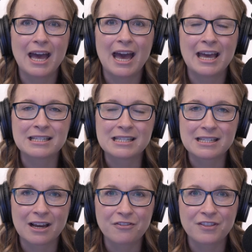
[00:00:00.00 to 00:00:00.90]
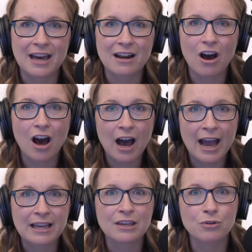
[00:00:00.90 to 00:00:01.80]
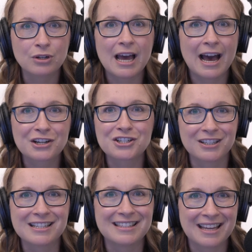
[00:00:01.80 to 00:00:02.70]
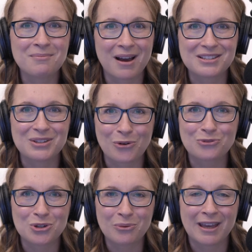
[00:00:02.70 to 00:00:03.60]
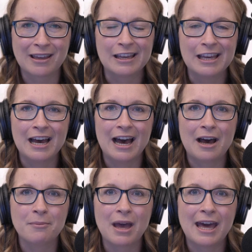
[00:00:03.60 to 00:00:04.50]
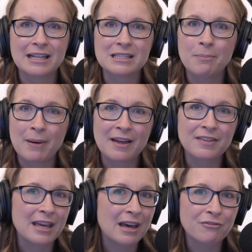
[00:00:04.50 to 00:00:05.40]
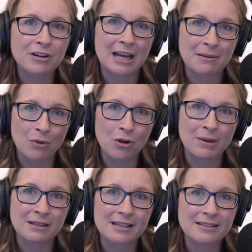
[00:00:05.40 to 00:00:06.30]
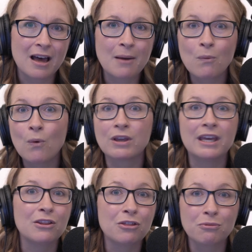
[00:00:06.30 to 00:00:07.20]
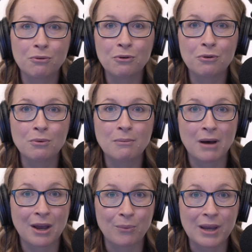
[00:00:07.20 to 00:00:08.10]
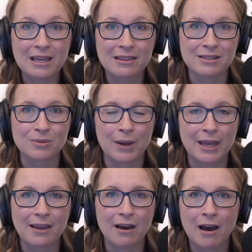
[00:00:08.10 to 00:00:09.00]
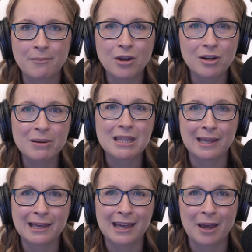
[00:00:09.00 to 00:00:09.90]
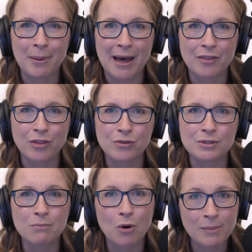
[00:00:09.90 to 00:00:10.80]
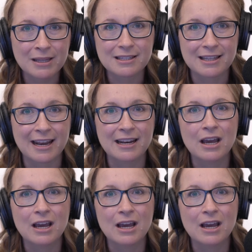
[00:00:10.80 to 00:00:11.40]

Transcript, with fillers: and stuff that I could actually see myself doing. Um, and it's about the everyday moments. As I'm walking through my week this week, I'm going to be thinking about those moments that